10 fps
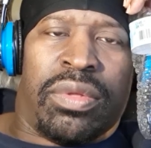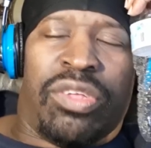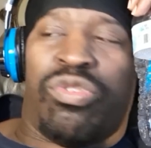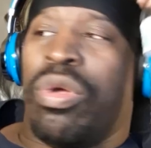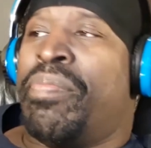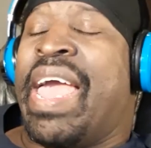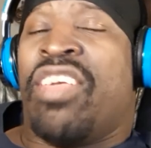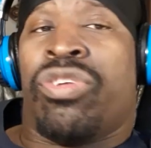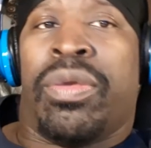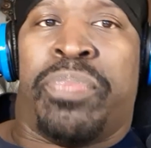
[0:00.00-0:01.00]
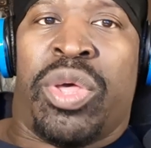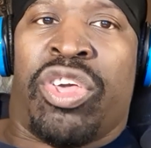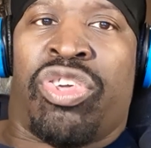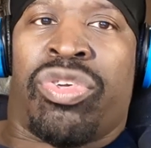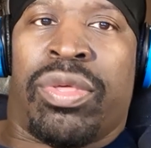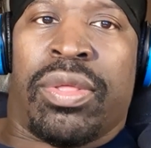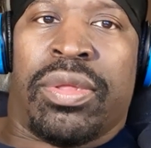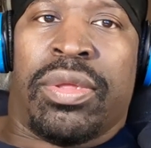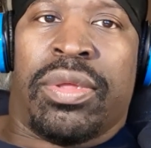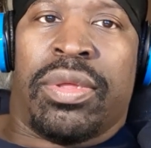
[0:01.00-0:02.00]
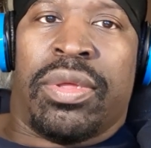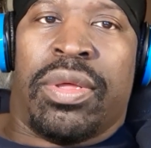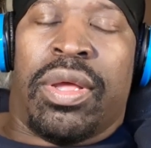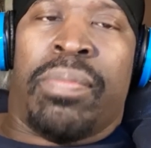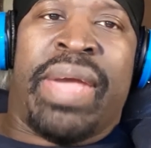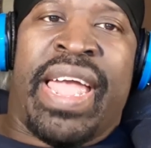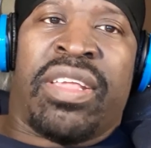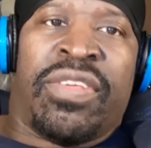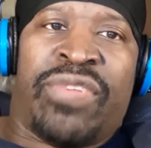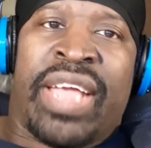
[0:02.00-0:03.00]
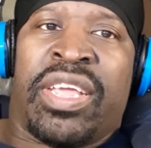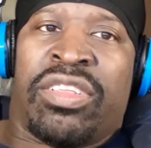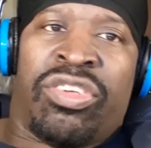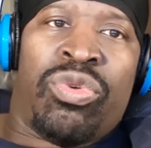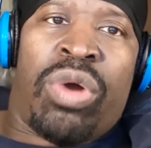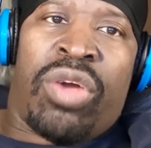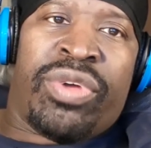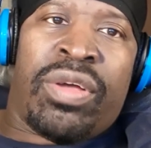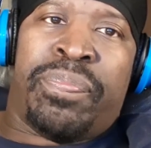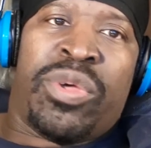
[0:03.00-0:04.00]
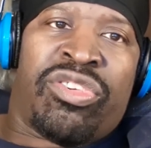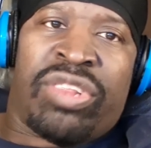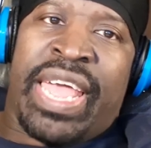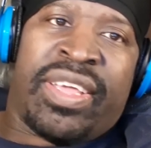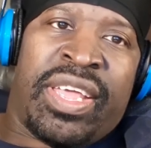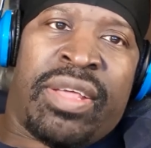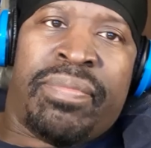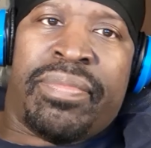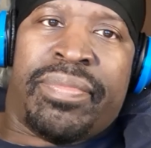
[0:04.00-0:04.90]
So imagine a push. Imagine if I get the URL push like him.